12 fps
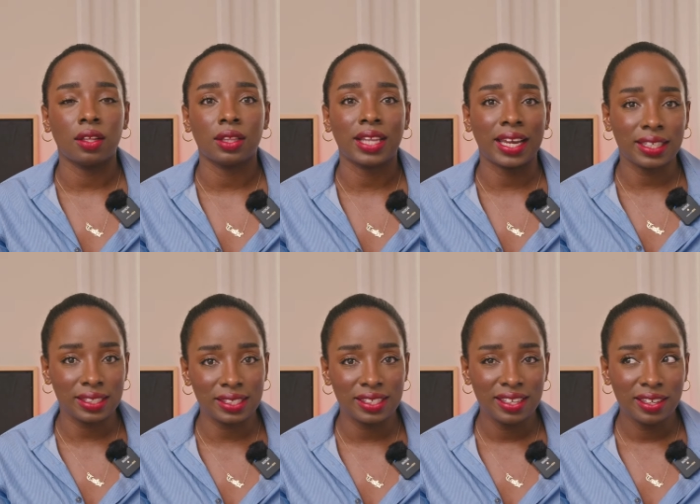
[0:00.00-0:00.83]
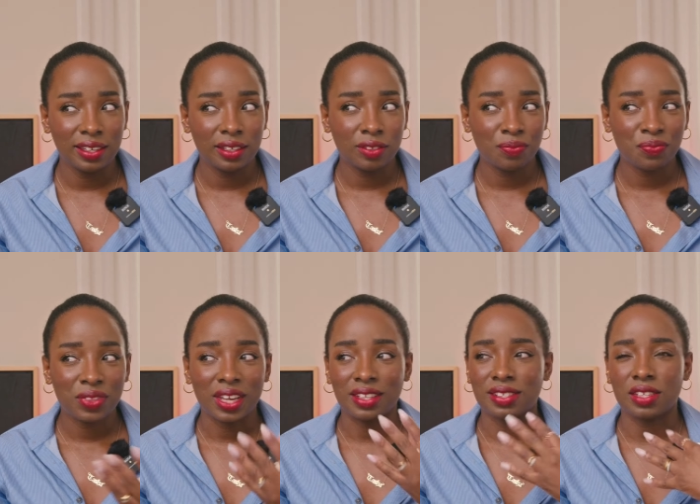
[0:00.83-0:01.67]
light.
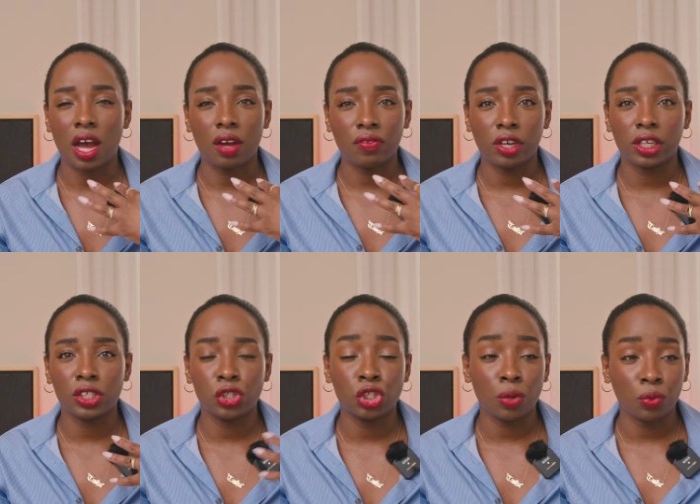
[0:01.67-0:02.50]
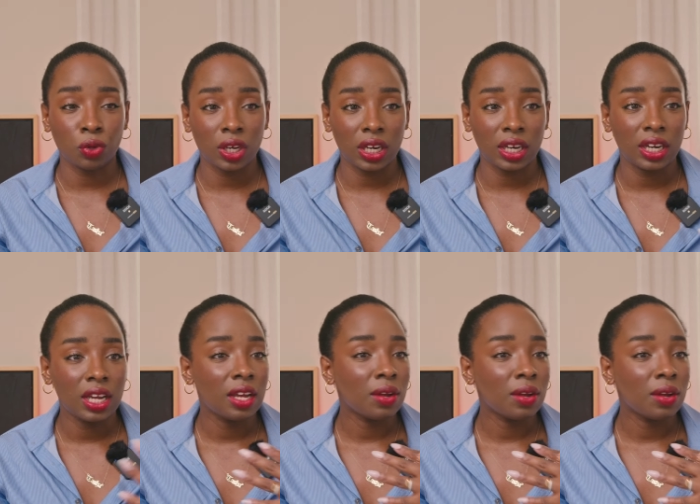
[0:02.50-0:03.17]
It's not very shimmery.